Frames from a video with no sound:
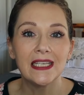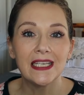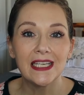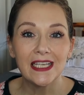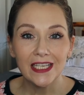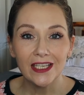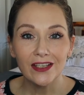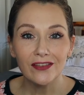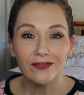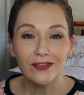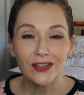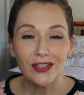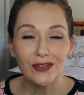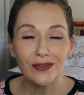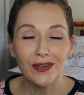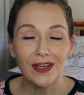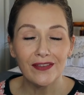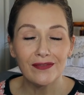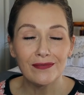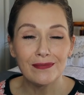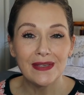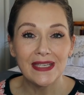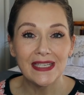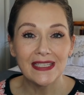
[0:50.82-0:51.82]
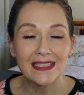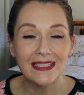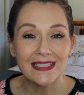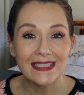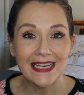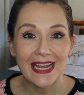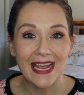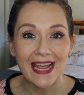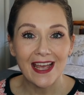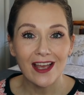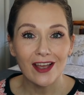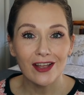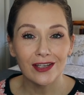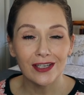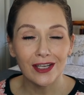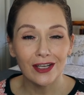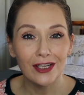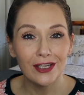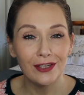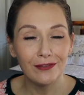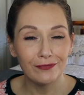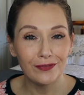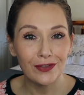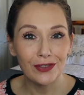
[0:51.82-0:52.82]
If you have missed out
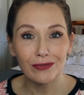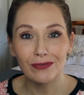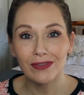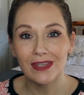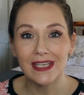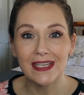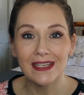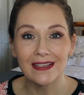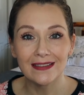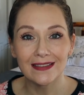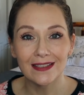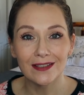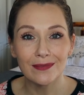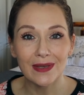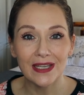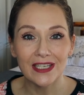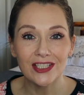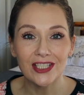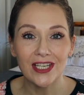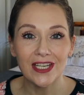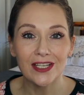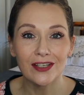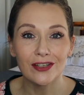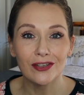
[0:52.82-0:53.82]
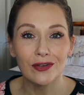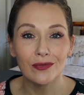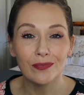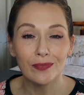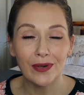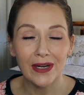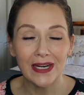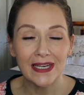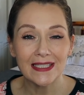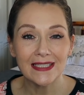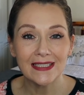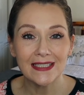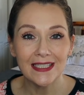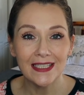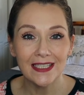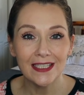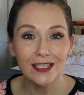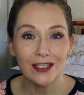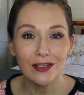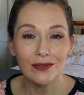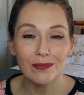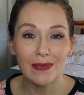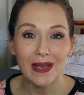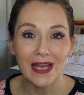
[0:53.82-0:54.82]
on a few things on my channel,
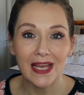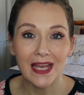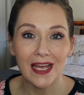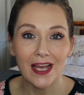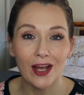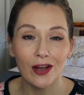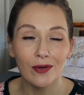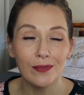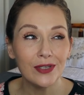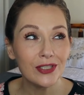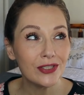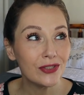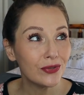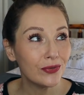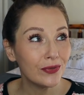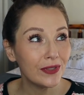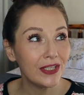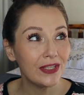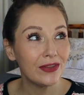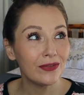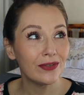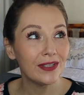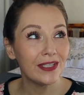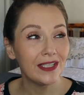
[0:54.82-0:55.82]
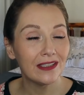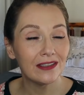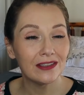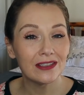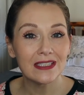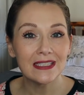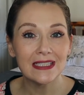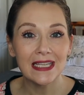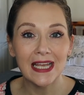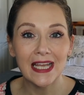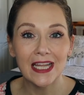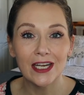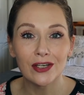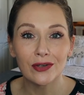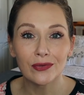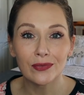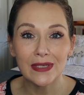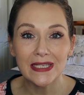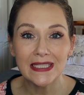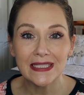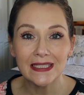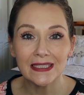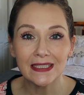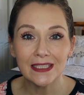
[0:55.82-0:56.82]
Preston, my almost 23-year-old son,
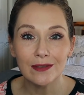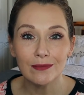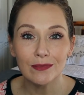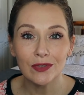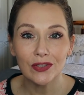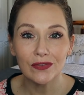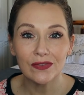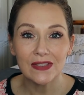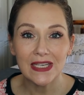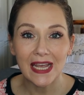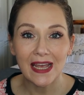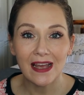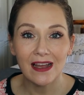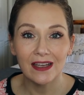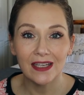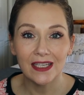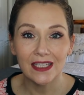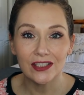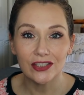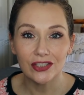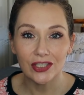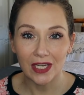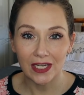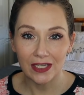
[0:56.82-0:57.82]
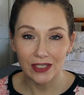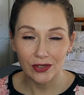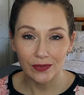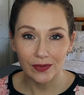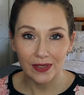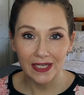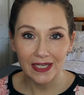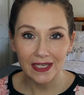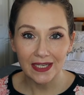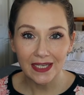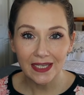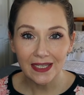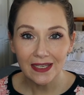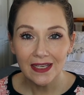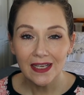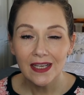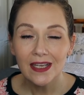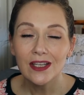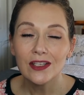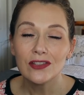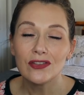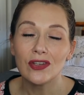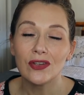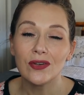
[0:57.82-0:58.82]
recently moved out in January,
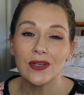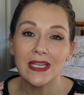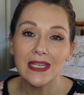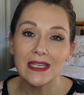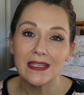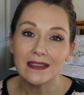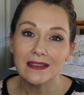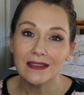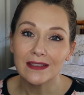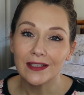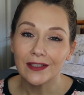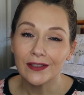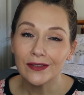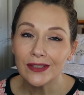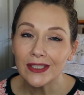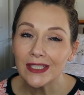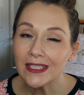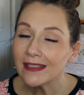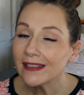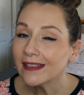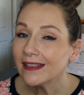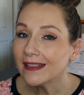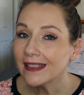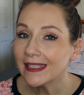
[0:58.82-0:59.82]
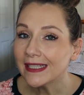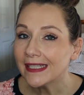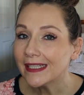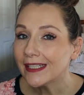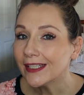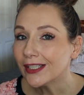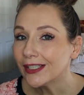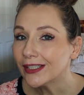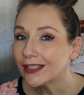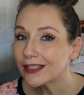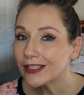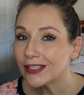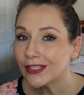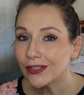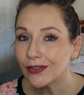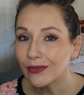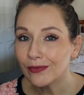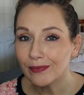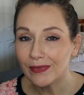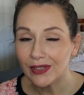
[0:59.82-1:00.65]
so he is no longer here to